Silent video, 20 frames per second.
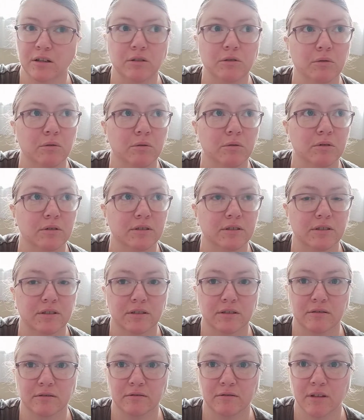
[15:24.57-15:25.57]

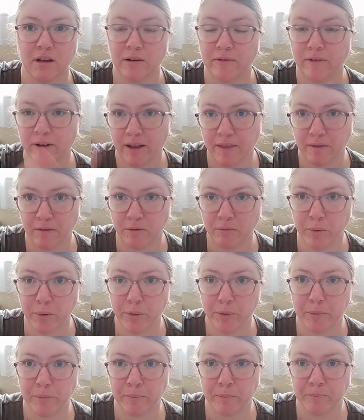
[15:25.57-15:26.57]
doors around the
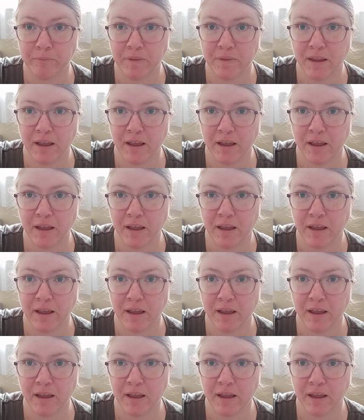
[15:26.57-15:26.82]
room,